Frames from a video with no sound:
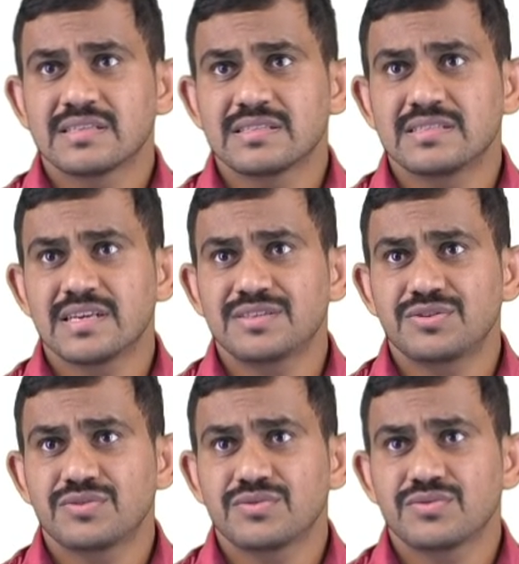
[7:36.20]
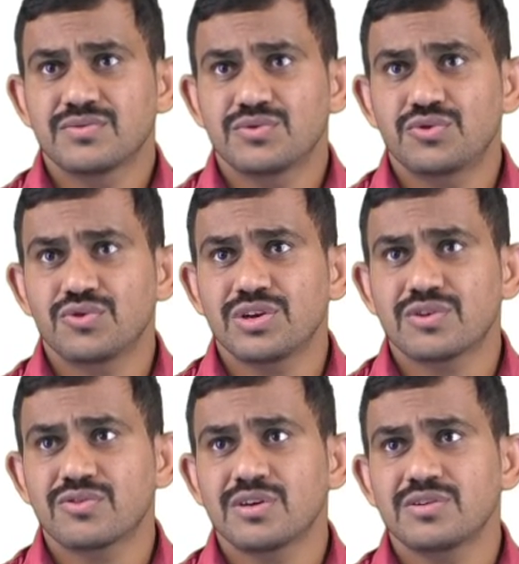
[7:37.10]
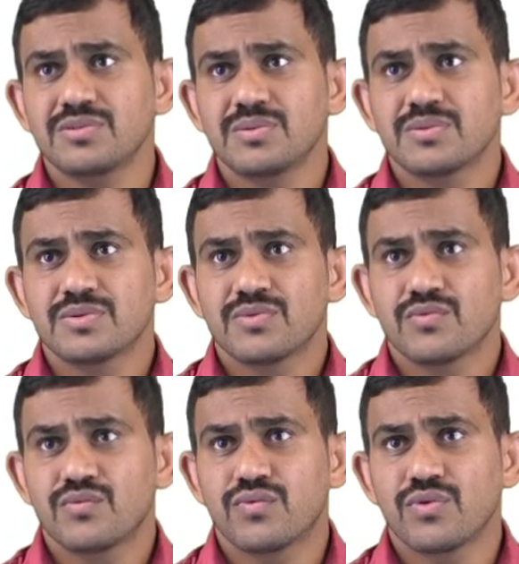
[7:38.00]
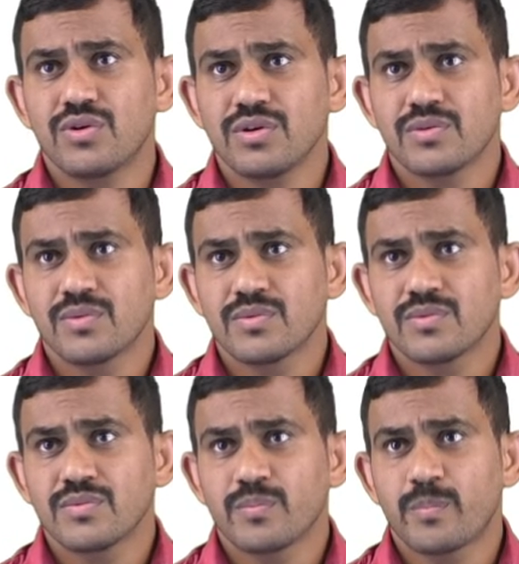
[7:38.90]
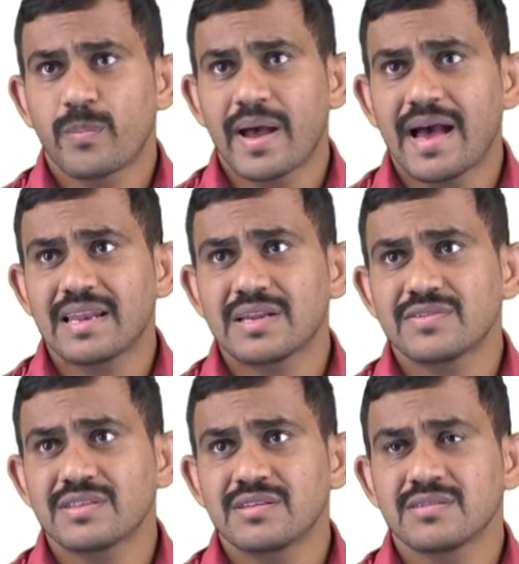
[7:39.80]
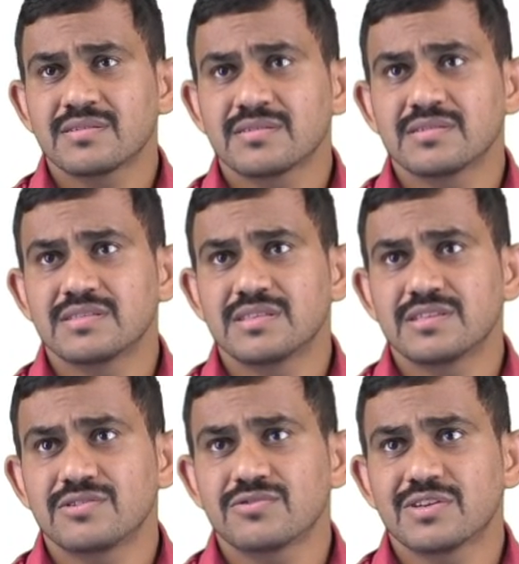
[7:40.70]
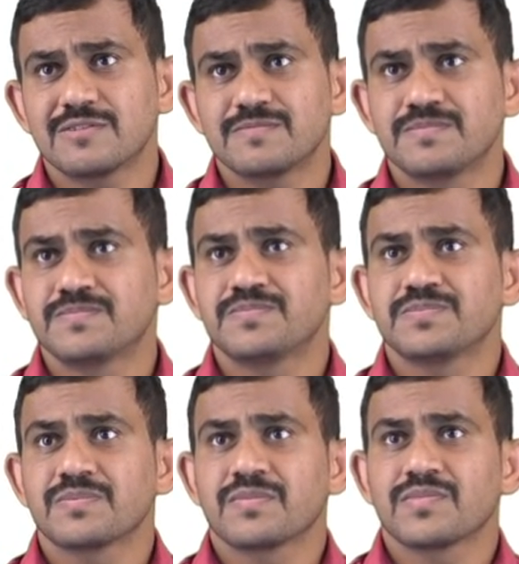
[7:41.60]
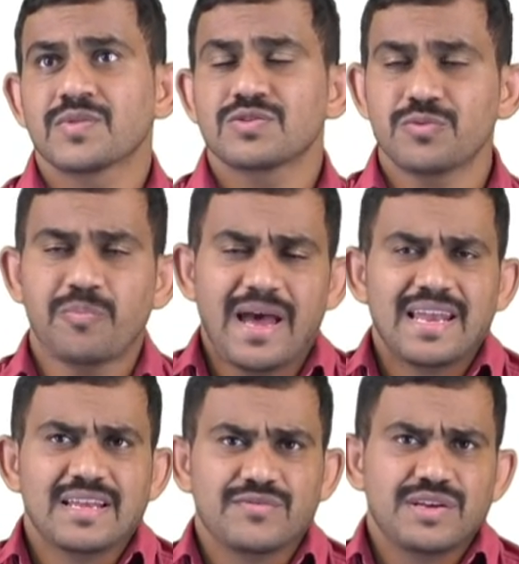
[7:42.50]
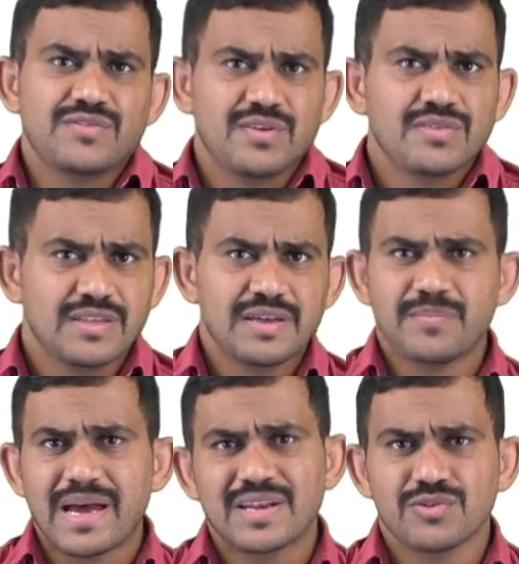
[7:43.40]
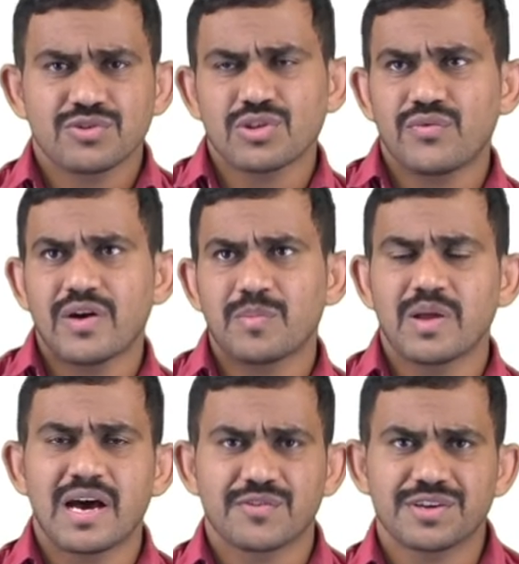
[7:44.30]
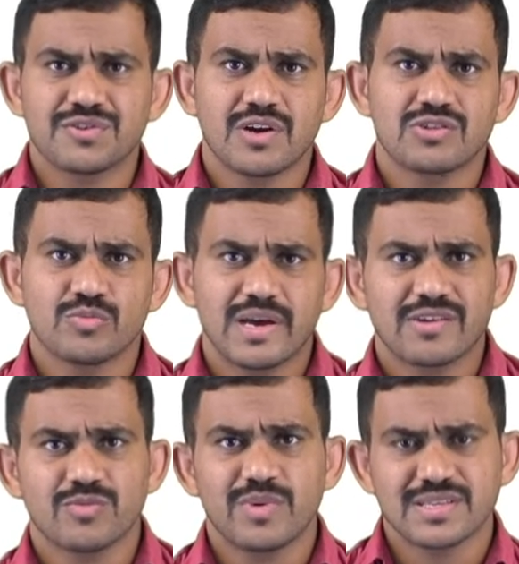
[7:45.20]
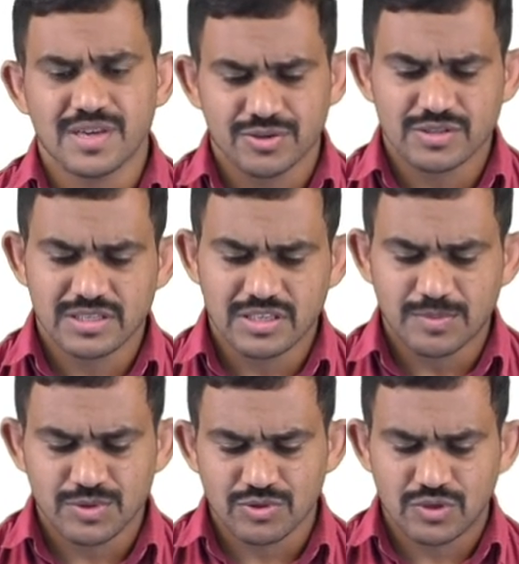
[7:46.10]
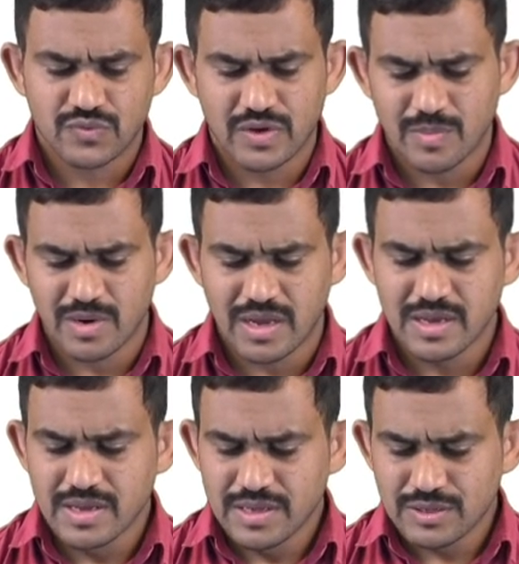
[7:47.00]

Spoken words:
Z2 equal to 4 parallel with J2. So parallel, when they are parallel, we know the formula R1 into R2 by R1 plus R2. Just substitute those formula.